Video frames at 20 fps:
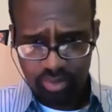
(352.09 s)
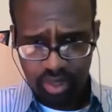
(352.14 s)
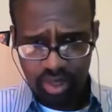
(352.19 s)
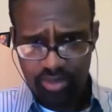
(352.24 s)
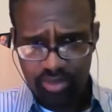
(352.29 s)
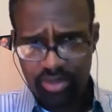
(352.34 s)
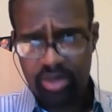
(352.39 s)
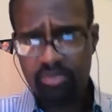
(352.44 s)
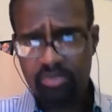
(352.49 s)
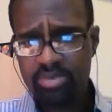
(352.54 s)

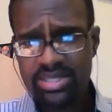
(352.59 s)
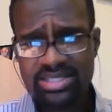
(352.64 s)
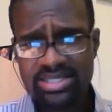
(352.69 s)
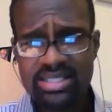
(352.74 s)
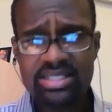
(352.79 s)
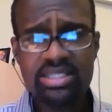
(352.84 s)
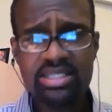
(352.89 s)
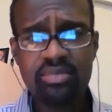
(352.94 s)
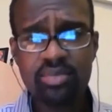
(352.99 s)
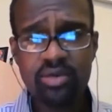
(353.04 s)
they're
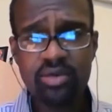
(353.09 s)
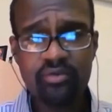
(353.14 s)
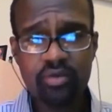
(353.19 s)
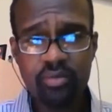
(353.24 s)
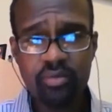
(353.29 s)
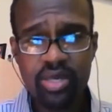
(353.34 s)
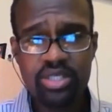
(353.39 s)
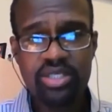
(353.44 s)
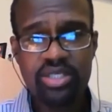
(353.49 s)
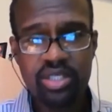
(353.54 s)
missing some
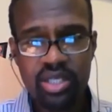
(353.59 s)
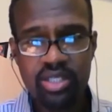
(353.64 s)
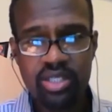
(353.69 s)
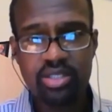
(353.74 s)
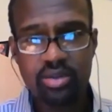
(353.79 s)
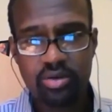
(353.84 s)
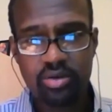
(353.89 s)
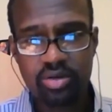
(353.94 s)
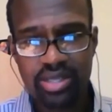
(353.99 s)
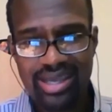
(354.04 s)
information in
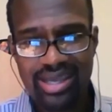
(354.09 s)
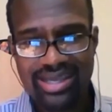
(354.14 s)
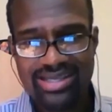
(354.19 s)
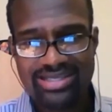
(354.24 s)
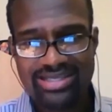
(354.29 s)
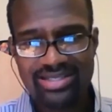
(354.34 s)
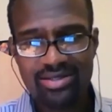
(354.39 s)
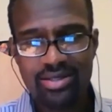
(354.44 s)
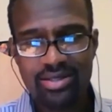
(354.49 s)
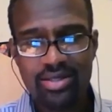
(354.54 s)
your
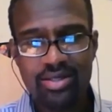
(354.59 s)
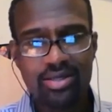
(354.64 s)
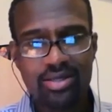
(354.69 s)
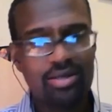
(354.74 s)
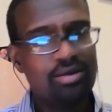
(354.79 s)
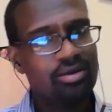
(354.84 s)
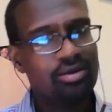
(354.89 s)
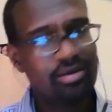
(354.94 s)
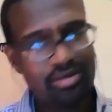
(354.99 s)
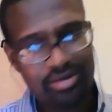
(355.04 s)
case,
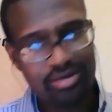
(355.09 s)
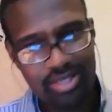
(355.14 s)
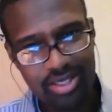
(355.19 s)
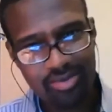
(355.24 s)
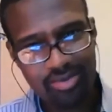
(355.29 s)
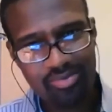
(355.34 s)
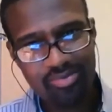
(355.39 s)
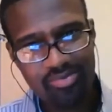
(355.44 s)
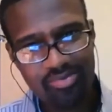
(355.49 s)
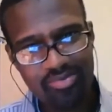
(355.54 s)

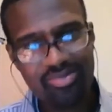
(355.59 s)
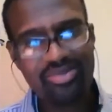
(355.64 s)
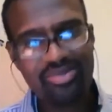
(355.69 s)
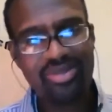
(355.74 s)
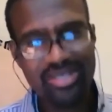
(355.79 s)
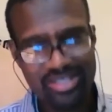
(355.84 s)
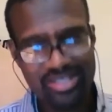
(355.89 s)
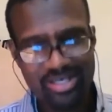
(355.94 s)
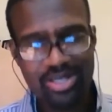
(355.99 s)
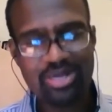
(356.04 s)
yep,
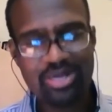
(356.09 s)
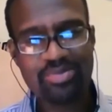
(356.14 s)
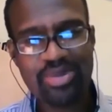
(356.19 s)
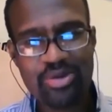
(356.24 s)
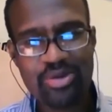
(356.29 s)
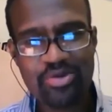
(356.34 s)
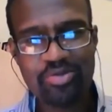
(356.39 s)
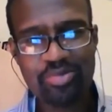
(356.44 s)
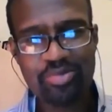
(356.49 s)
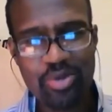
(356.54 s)
it's going to be
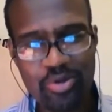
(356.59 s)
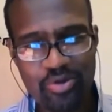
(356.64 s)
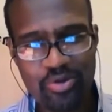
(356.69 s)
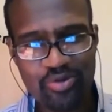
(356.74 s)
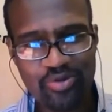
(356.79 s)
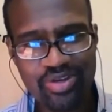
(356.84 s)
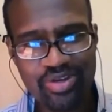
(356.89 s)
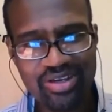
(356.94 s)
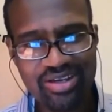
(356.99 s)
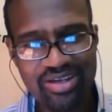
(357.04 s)

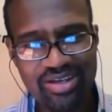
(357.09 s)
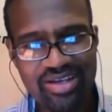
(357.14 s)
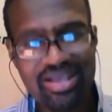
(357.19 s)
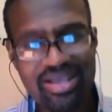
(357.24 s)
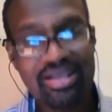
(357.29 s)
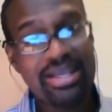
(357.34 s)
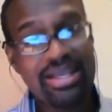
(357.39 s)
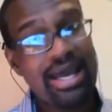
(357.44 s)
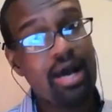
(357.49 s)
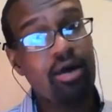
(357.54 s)
removed.
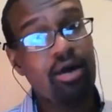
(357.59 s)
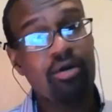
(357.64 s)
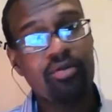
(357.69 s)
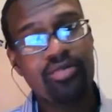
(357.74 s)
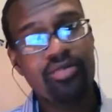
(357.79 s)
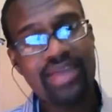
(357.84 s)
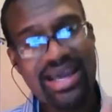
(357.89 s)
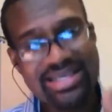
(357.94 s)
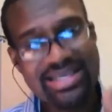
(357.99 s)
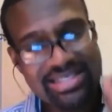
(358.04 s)
Now,
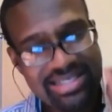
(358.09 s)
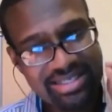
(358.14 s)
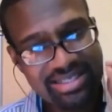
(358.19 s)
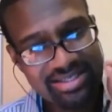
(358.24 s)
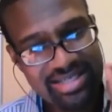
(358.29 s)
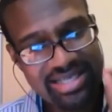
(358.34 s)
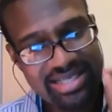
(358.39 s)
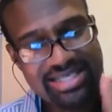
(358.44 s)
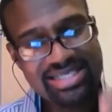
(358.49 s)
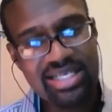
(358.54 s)
that's
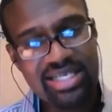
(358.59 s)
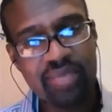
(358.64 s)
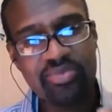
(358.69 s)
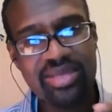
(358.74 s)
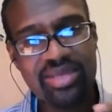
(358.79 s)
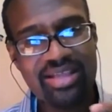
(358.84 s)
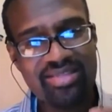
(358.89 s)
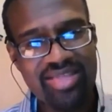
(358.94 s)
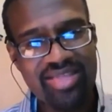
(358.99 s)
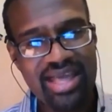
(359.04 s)

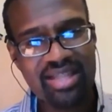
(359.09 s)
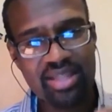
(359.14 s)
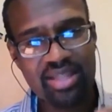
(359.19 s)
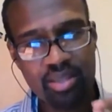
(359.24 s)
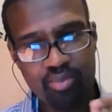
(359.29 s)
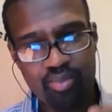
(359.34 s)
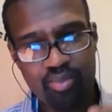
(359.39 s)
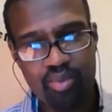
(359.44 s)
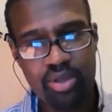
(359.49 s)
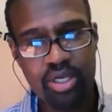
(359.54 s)
something that
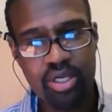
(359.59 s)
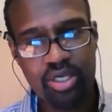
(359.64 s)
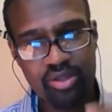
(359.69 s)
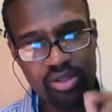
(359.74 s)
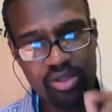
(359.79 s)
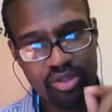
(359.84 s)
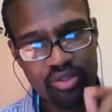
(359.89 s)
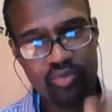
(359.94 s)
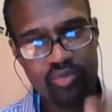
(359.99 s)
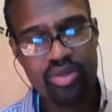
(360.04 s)

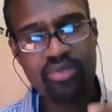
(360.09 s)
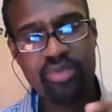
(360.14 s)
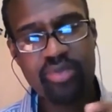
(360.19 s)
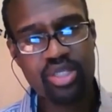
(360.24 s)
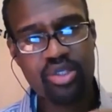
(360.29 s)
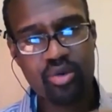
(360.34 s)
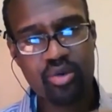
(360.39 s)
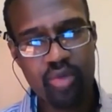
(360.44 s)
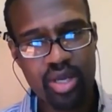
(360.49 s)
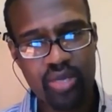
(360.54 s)
the three
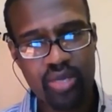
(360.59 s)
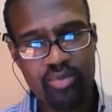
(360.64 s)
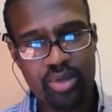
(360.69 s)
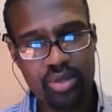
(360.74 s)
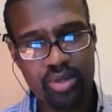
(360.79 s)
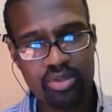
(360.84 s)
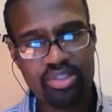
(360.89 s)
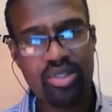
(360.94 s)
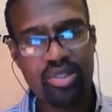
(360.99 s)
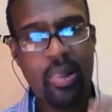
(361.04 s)
major credit
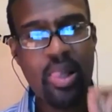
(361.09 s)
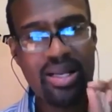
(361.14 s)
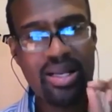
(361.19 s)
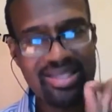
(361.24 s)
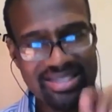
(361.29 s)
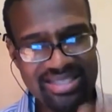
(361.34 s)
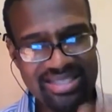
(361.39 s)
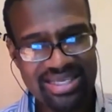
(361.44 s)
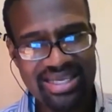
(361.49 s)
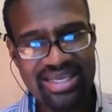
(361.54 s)
bureaus
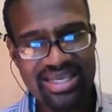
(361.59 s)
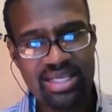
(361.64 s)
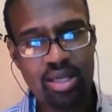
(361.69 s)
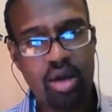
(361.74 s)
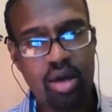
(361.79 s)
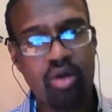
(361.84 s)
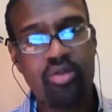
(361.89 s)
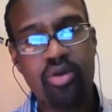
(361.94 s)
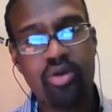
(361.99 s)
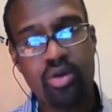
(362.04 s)
did
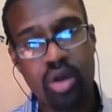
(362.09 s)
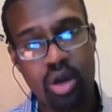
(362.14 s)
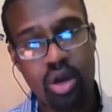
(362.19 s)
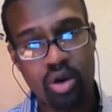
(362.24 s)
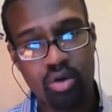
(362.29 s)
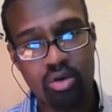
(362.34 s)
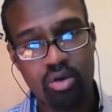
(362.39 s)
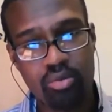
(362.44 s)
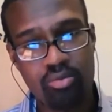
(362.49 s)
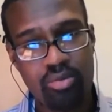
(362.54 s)
on their
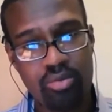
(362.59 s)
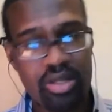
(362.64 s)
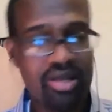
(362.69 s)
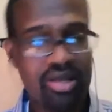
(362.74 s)
own.